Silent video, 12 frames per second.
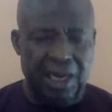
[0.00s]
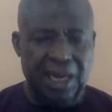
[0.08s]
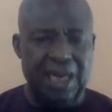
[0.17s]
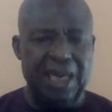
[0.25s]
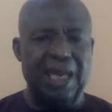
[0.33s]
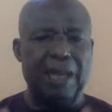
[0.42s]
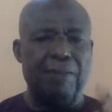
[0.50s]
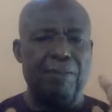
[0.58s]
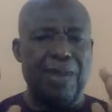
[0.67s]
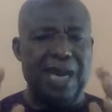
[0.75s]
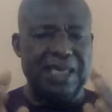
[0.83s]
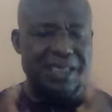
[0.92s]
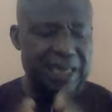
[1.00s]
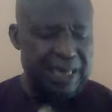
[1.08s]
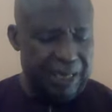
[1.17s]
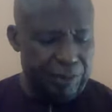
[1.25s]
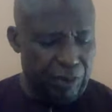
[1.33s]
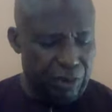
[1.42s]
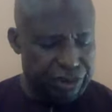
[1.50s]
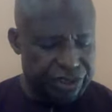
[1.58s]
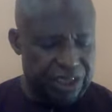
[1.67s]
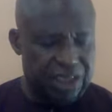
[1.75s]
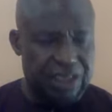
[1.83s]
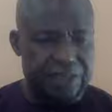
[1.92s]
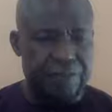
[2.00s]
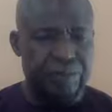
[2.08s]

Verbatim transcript: In the mighty name of Jesus.